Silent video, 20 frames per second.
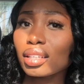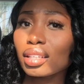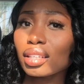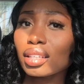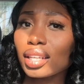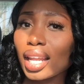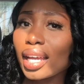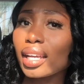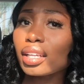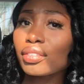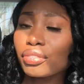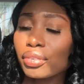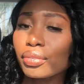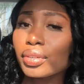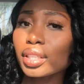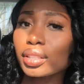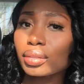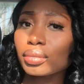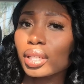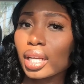Like, for
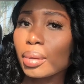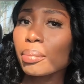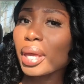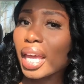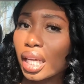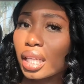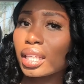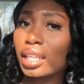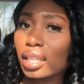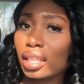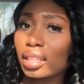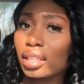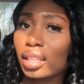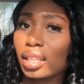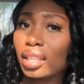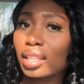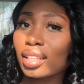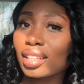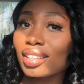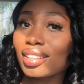real, come back again.
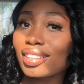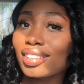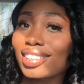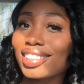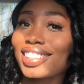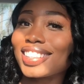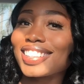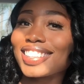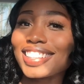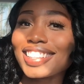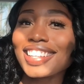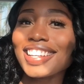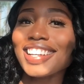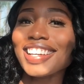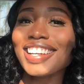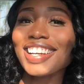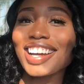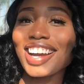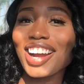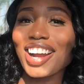
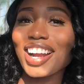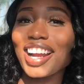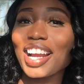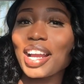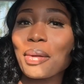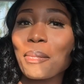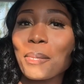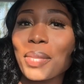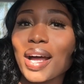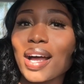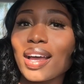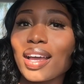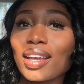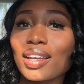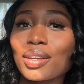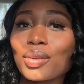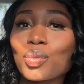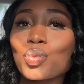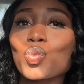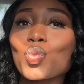All right, bye.
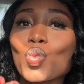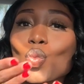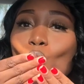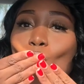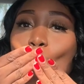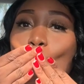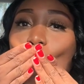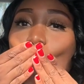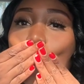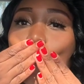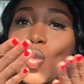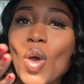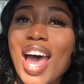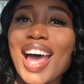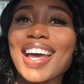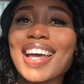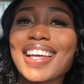Mwah.